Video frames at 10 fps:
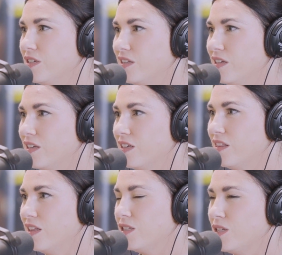and I think
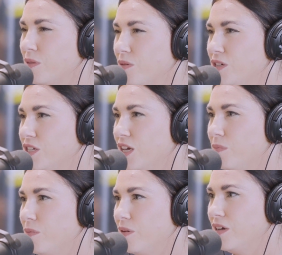that's something we should keep
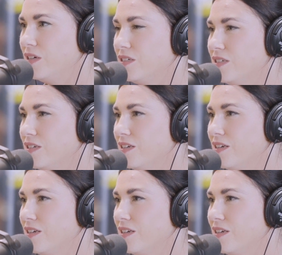in mind.